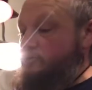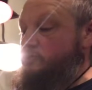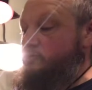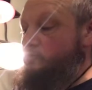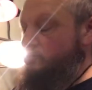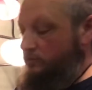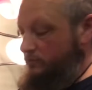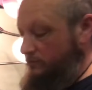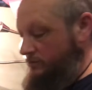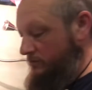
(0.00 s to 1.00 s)
So
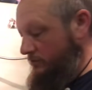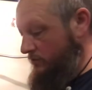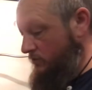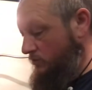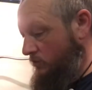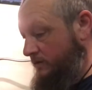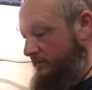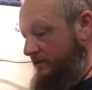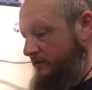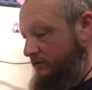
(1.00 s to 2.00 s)
what I'm
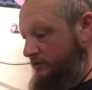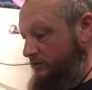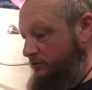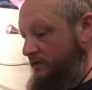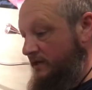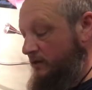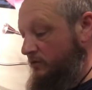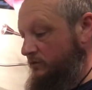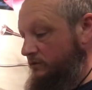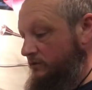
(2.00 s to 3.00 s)
thinking to do
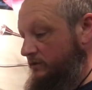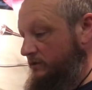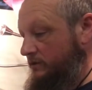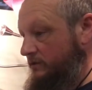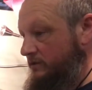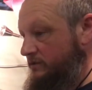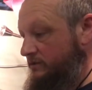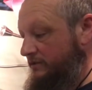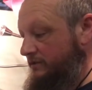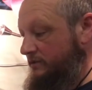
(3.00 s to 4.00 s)
now is
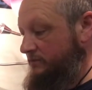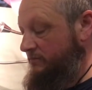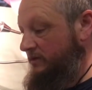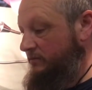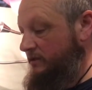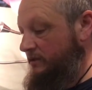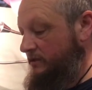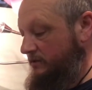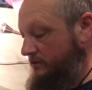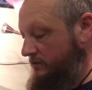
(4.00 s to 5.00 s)
to maybe
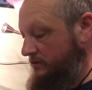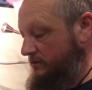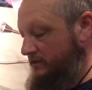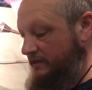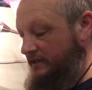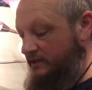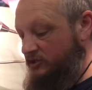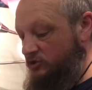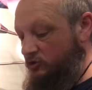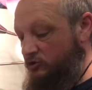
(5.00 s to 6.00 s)
to get this
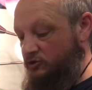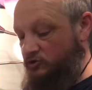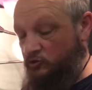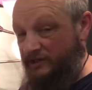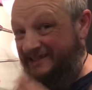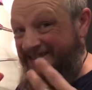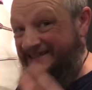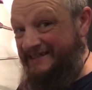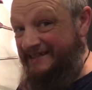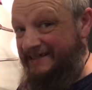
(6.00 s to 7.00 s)
to look so we can
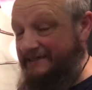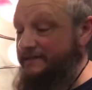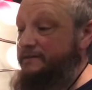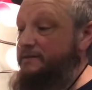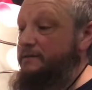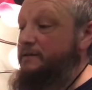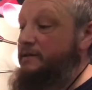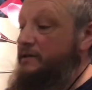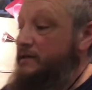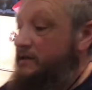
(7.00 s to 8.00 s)
see it
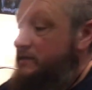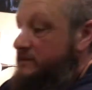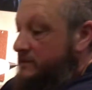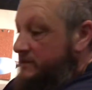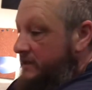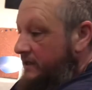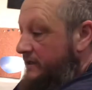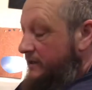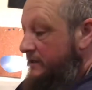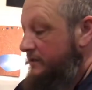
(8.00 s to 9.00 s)
is to
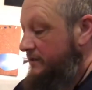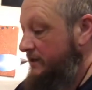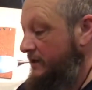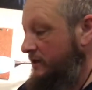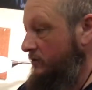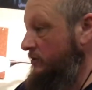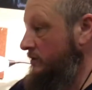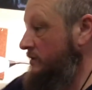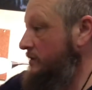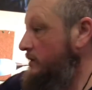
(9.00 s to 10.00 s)
take
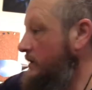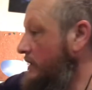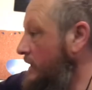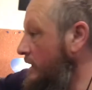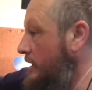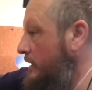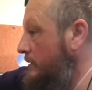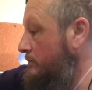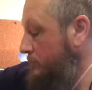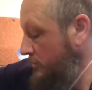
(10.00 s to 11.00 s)
our uh,
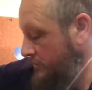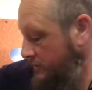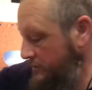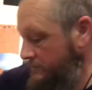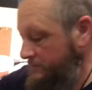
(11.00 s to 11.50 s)
burner